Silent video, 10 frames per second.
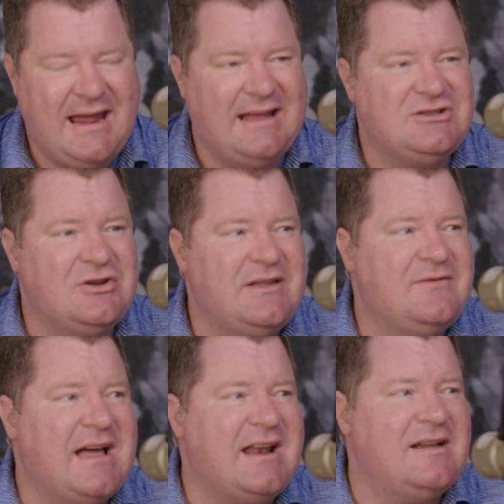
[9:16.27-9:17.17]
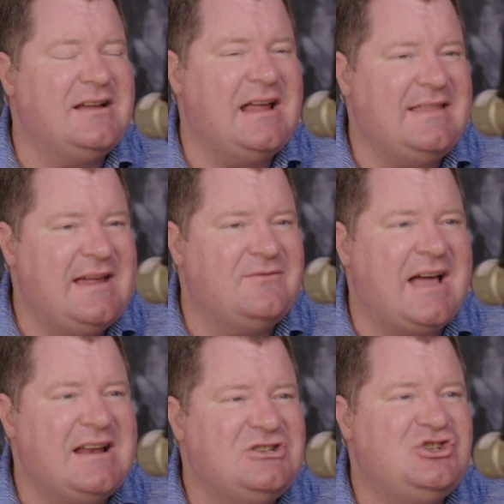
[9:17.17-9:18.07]
And so they've got
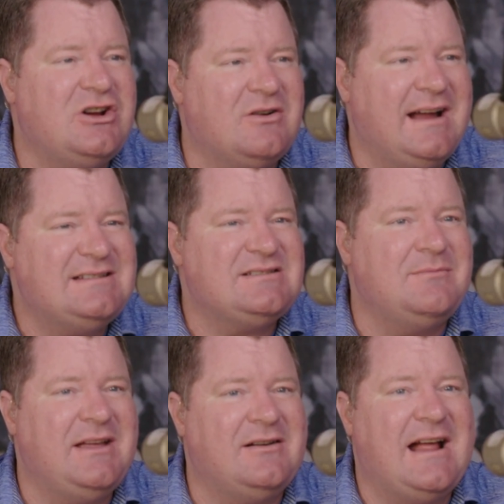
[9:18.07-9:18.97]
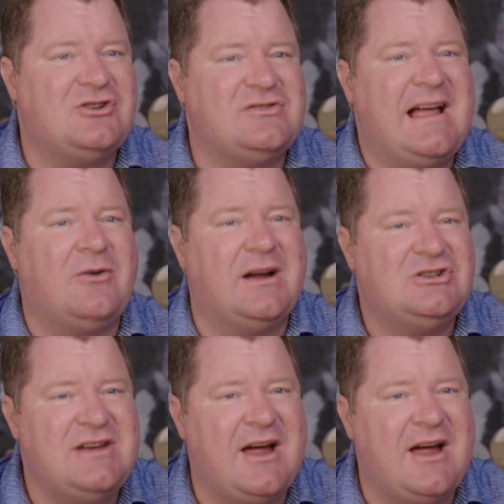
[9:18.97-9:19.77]
to generate some international outrage.